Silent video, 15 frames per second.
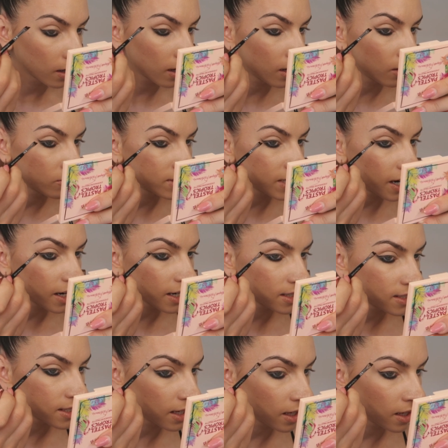kind of
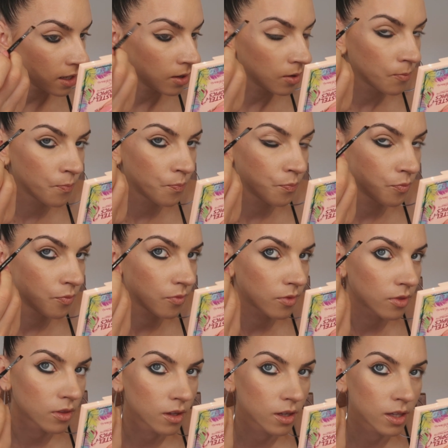targeting
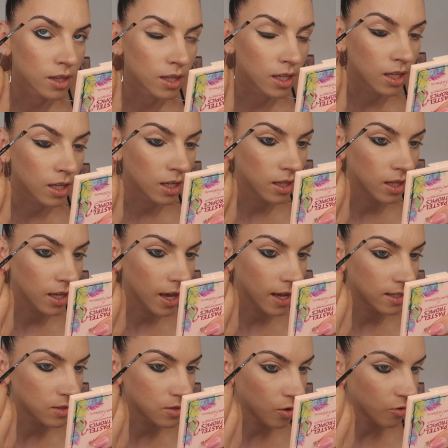the
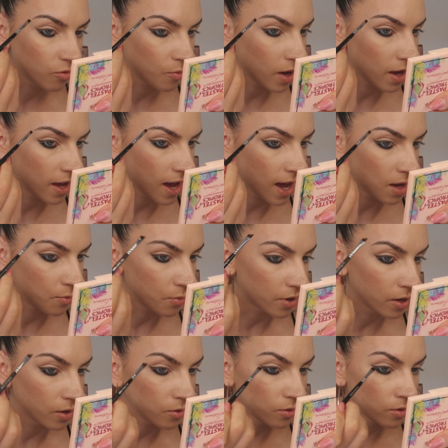end of my
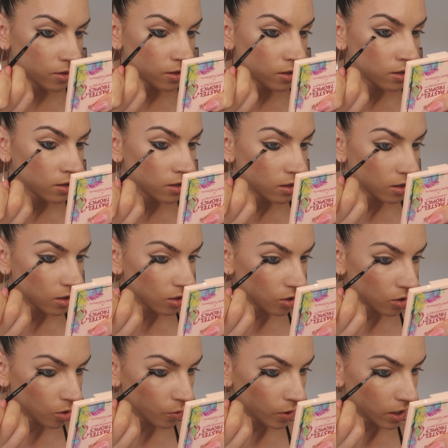eyebrow,
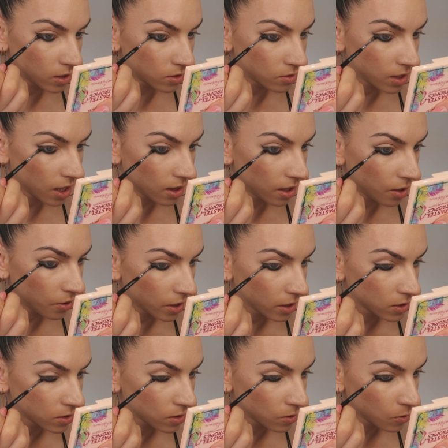going into that
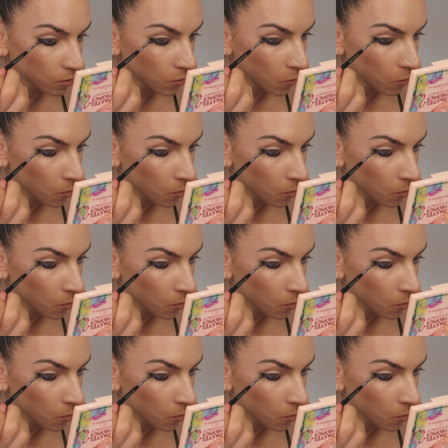direction.